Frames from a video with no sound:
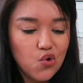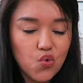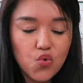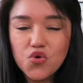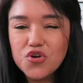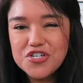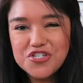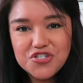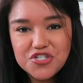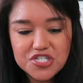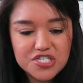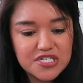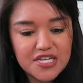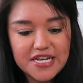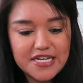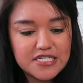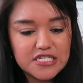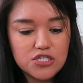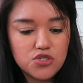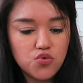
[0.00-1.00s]
or you just
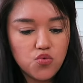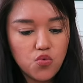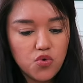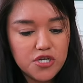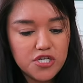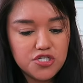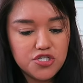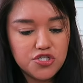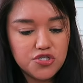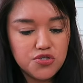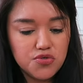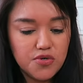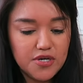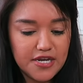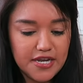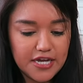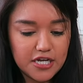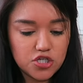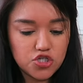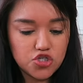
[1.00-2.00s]
like didn't want to do
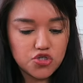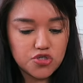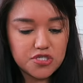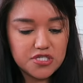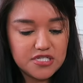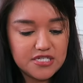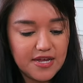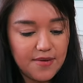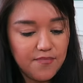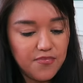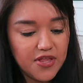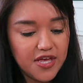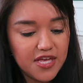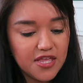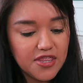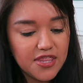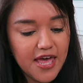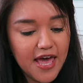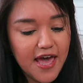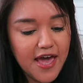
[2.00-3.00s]
an extra step
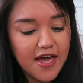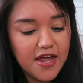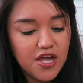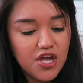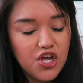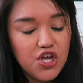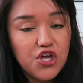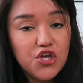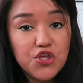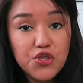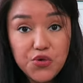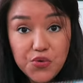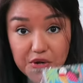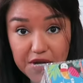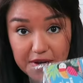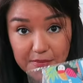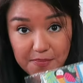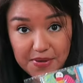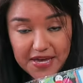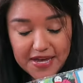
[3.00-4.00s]
like that, you
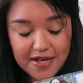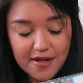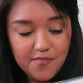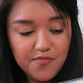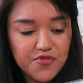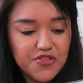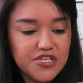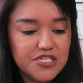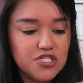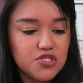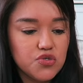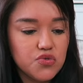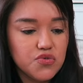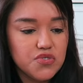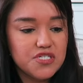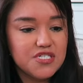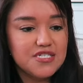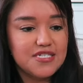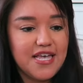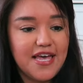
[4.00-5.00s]
could pick up this
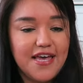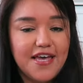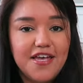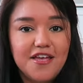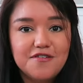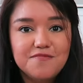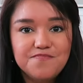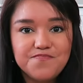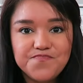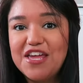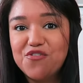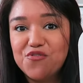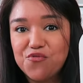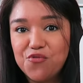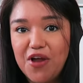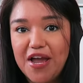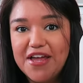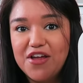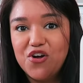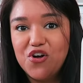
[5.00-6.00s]
little set and
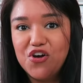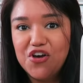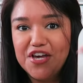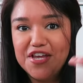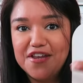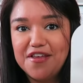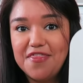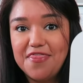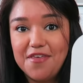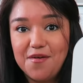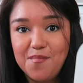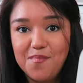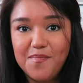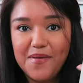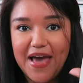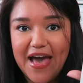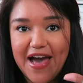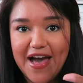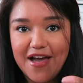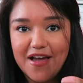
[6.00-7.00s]
write on the
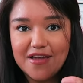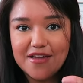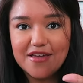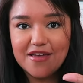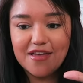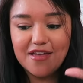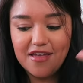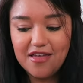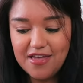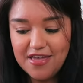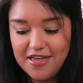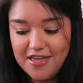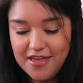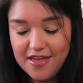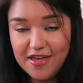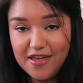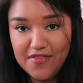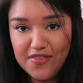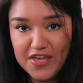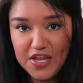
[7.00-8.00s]
back
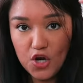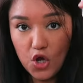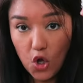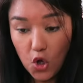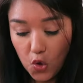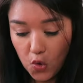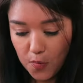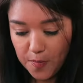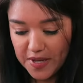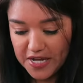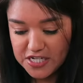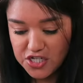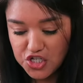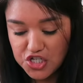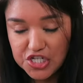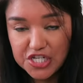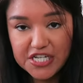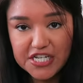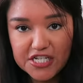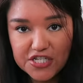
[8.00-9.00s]
and then hole
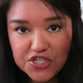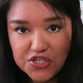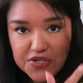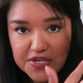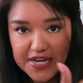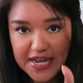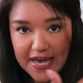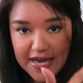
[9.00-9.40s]
punch it. You could